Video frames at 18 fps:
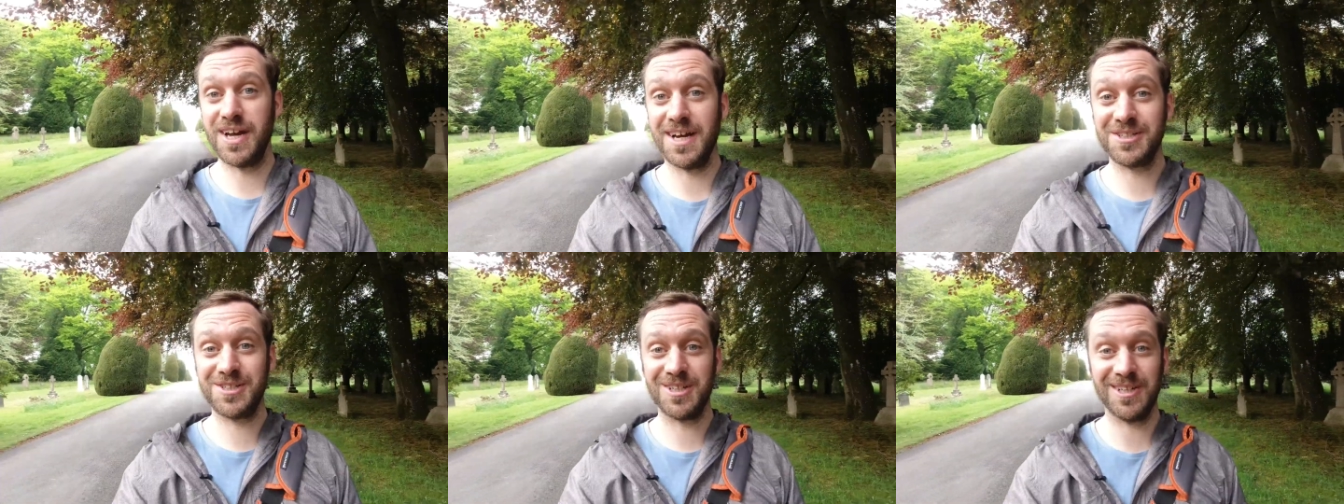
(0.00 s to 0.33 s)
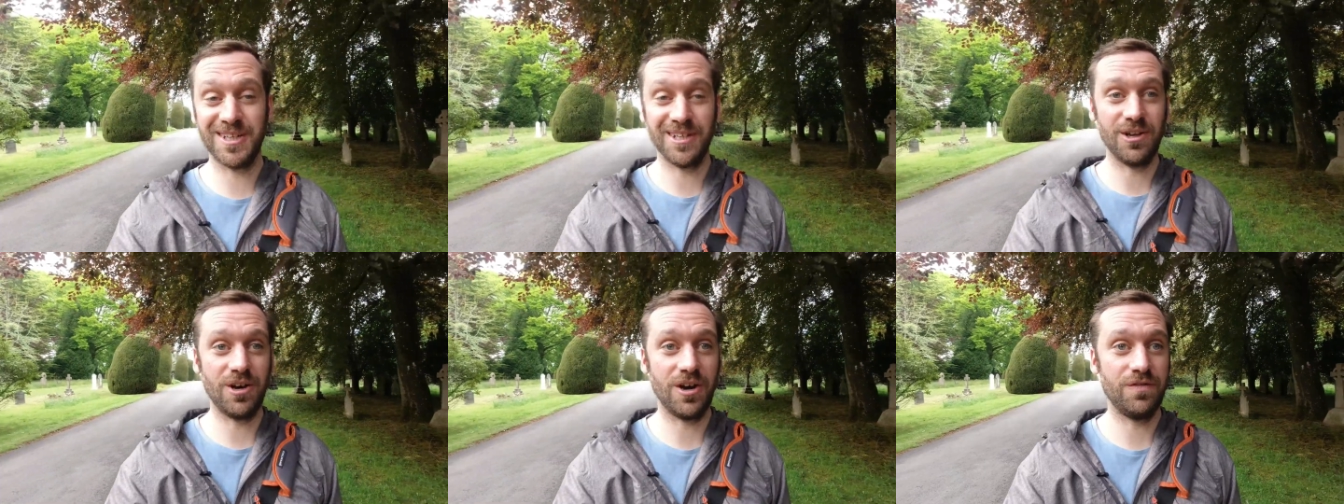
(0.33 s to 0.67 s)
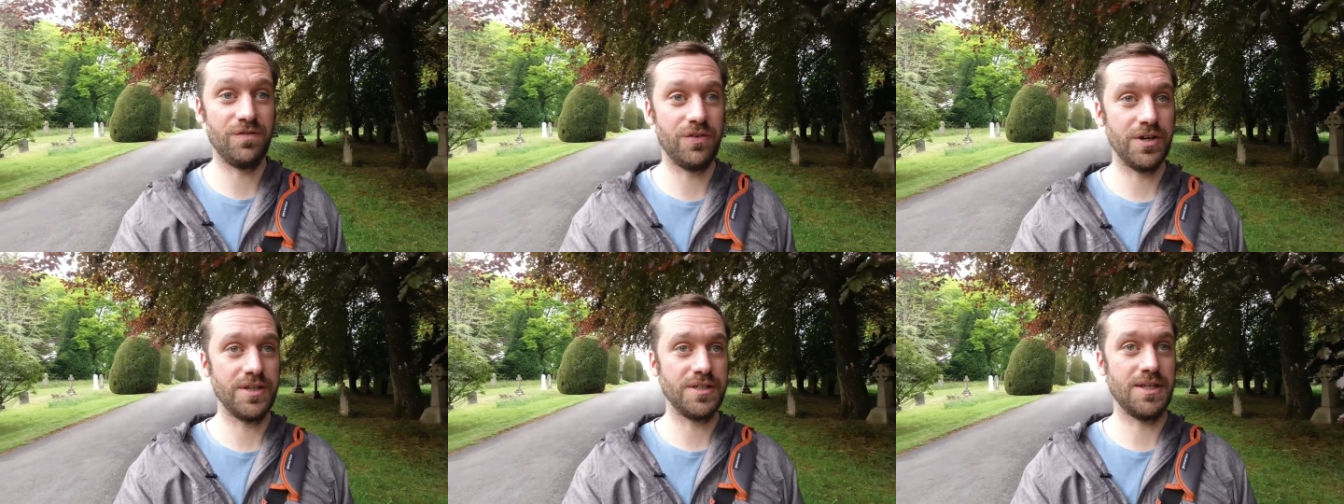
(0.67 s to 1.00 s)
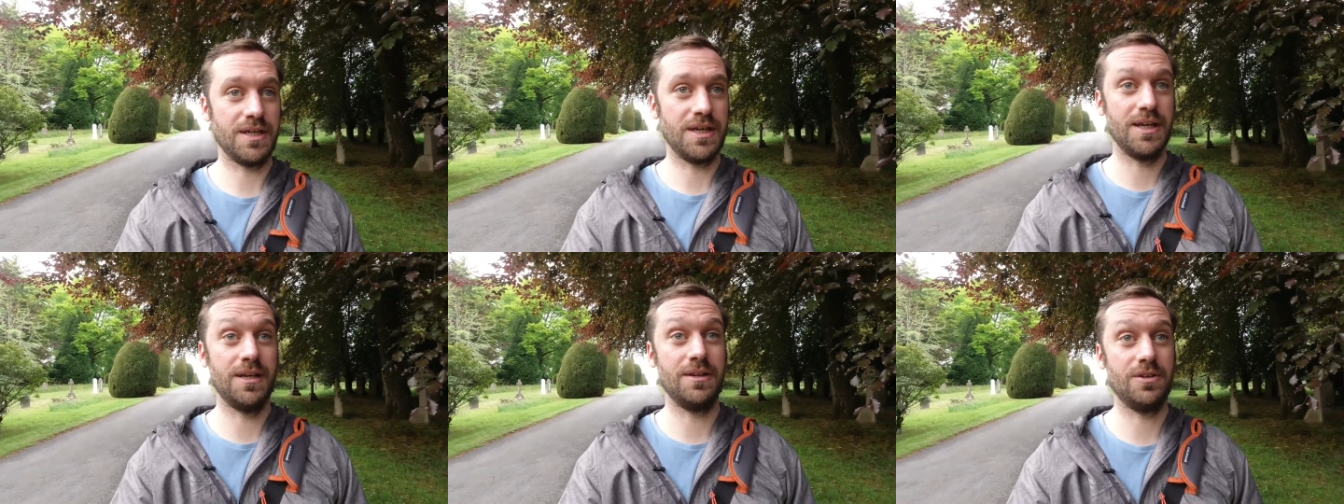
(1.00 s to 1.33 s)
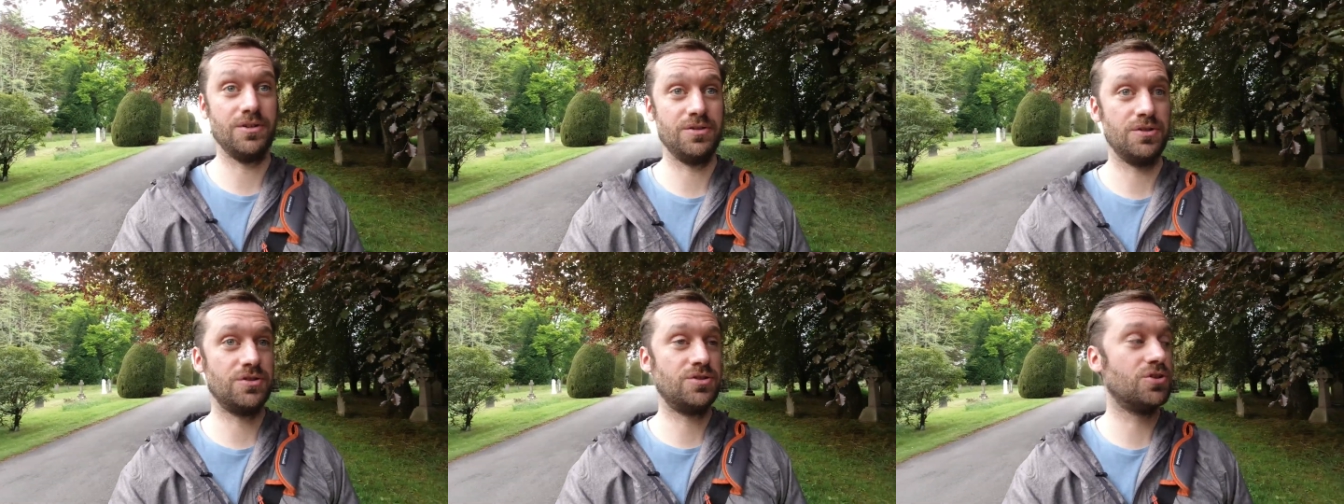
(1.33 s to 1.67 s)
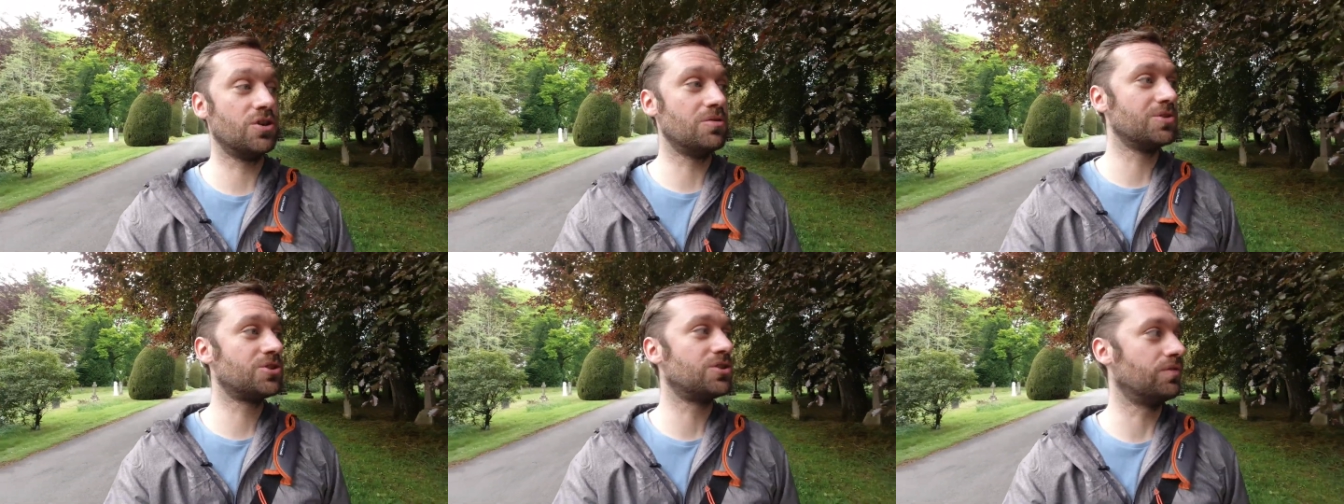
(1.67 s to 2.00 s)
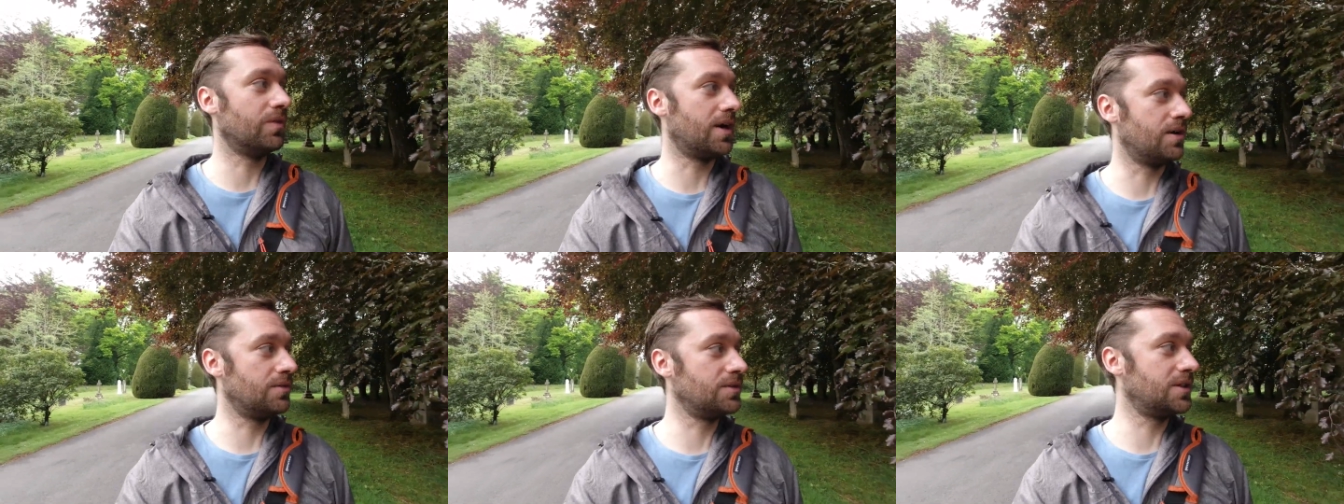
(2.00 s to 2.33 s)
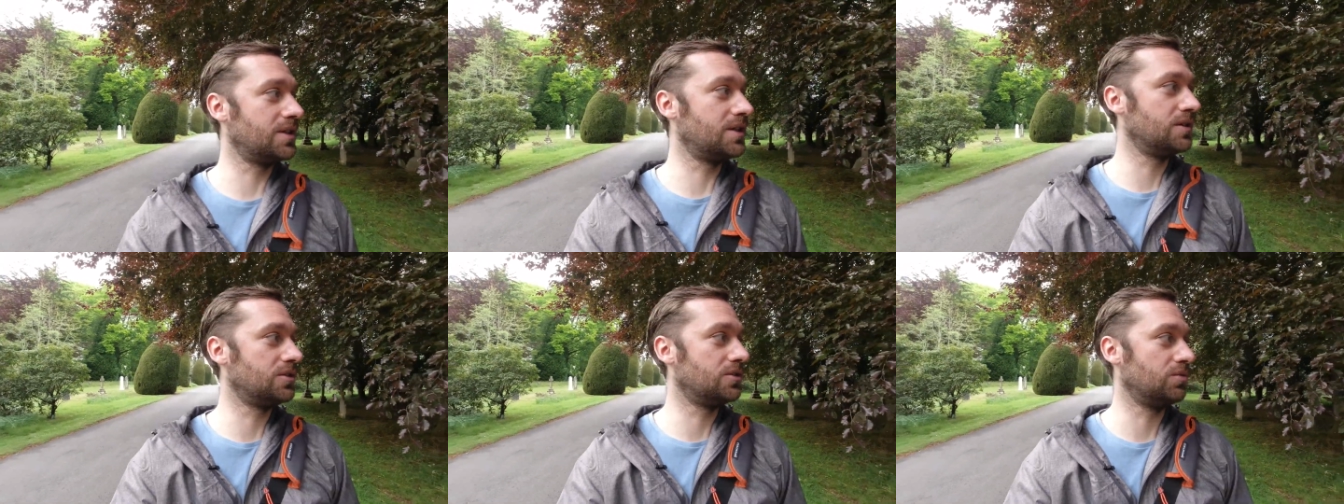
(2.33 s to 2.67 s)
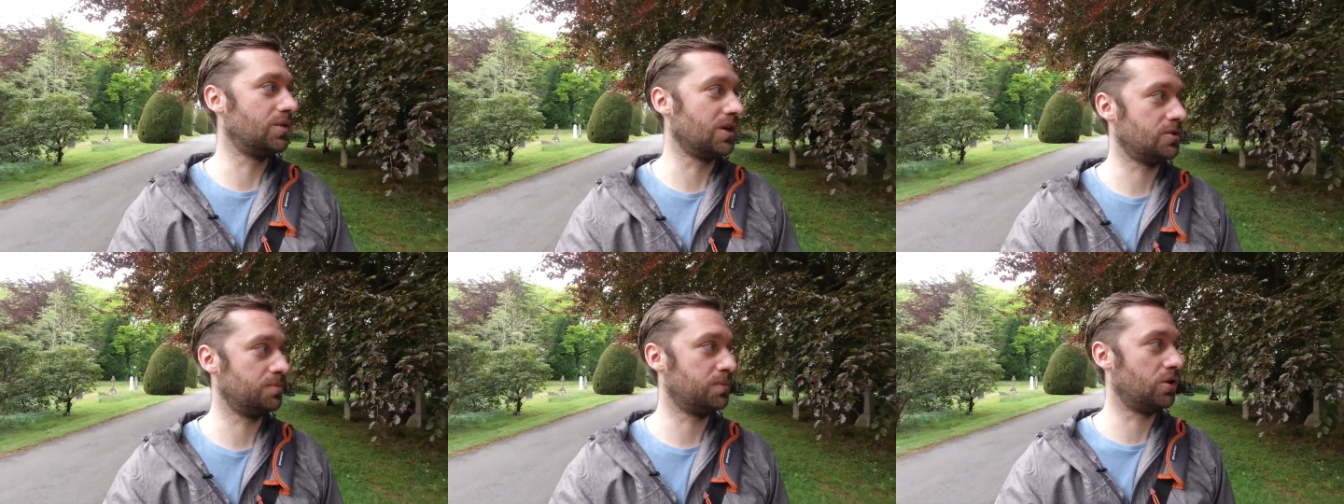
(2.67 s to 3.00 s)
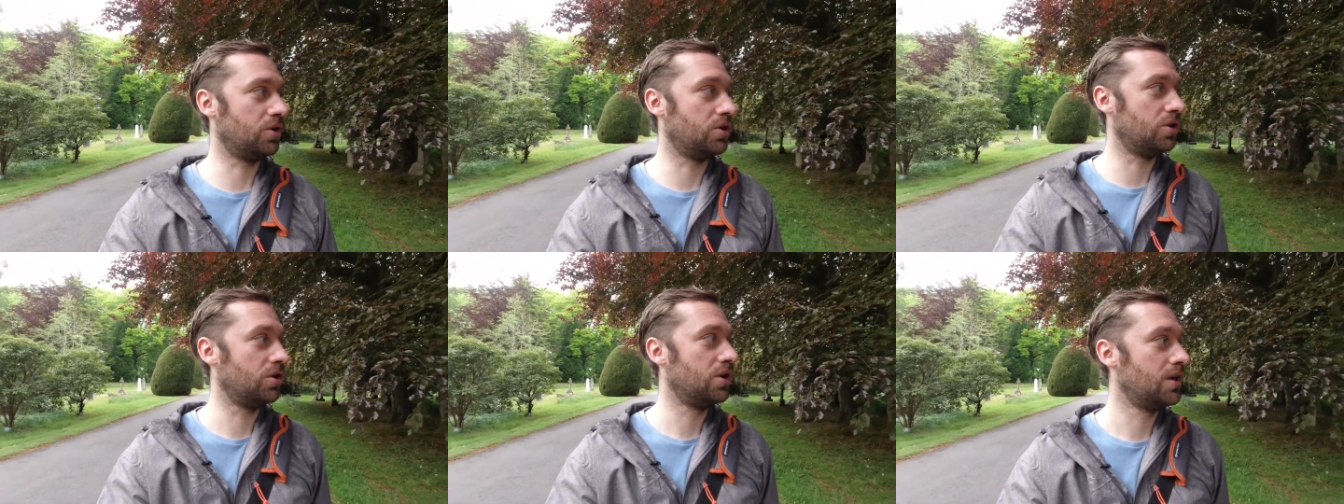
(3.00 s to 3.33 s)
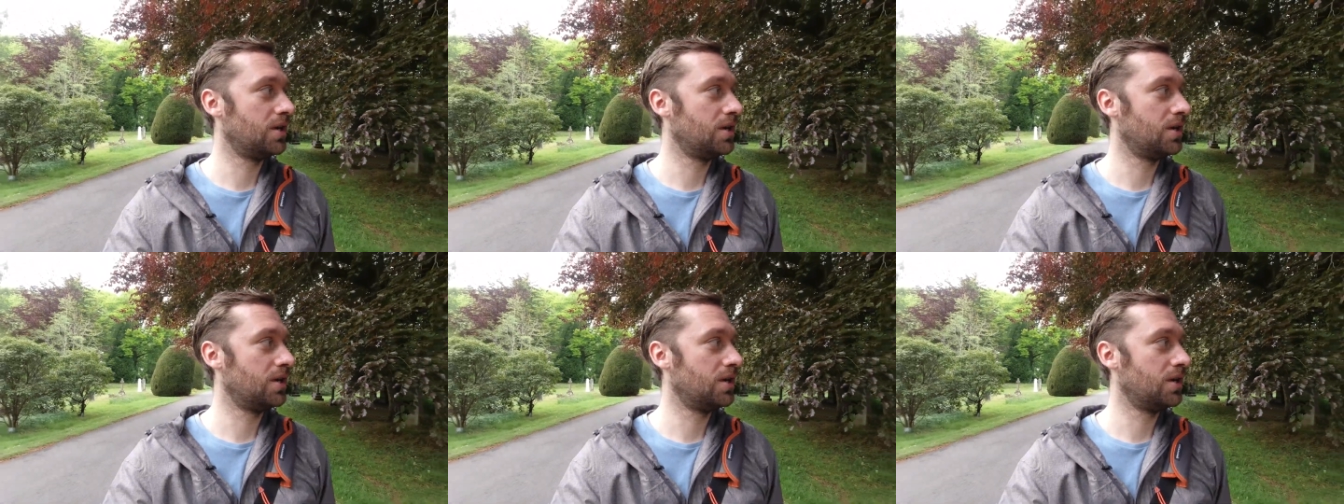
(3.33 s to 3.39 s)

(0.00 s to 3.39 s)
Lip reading: actually a lot of fun as a kid because there's so much around here to explore,